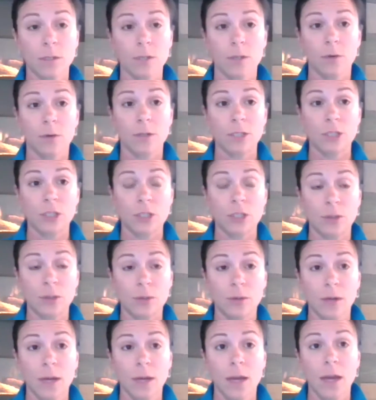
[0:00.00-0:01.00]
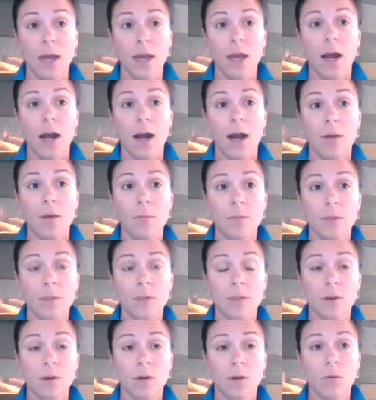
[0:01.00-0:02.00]
question too.
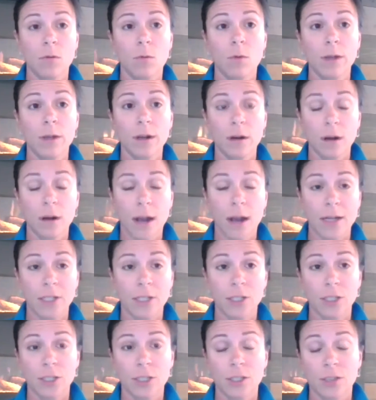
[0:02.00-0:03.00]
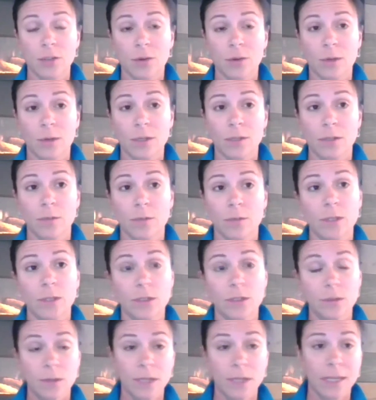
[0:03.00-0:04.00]
So we're actually just going to be doing,
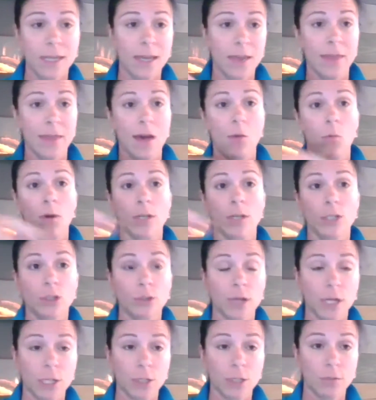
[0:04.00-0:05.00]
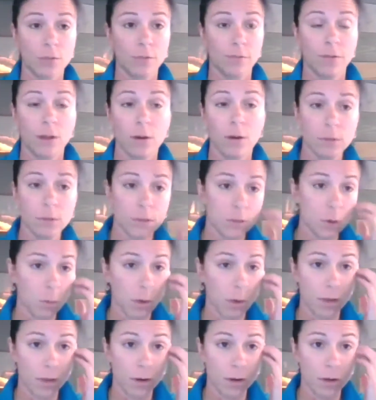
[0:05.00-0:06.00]
again, that one directional flow. So
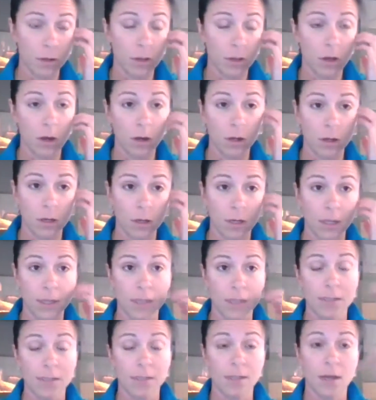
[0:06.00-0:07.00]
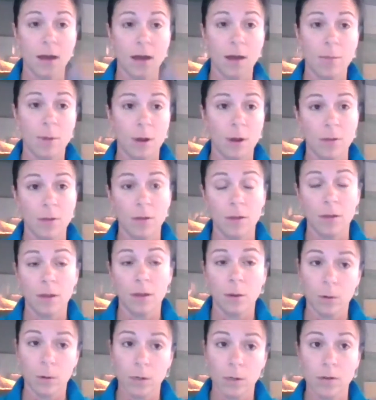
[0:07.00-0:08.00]
whether your locker is on the
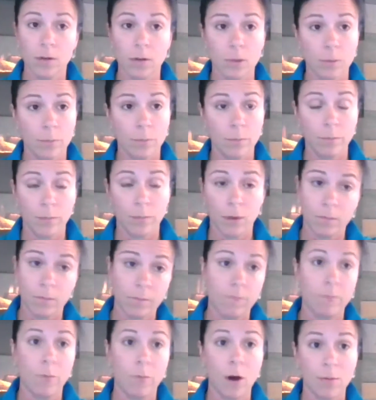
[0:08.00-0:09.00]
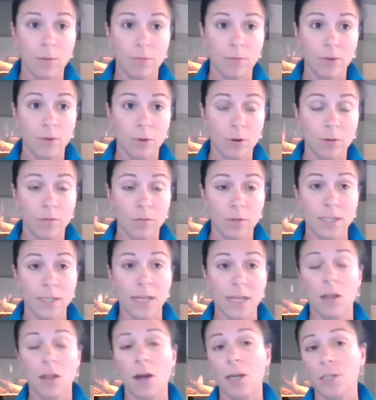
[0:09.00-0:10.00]
lower or the bottom floor of the day
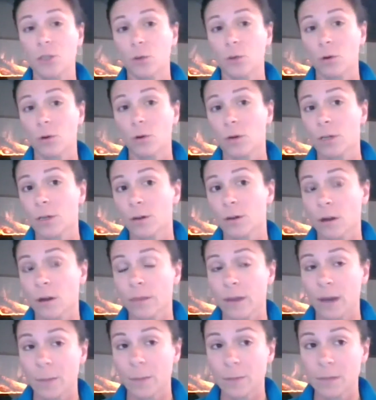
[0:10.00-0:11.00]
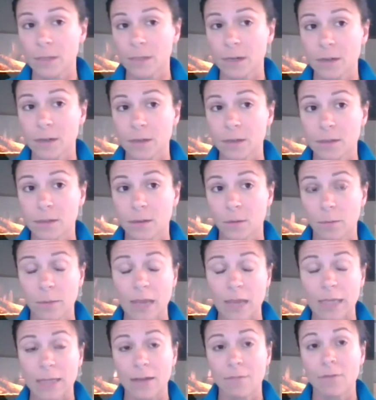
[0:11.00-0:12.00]
lodge, or you're on the upstairs or
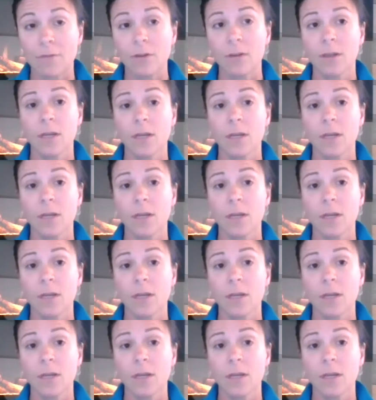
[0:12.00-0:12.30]
main level,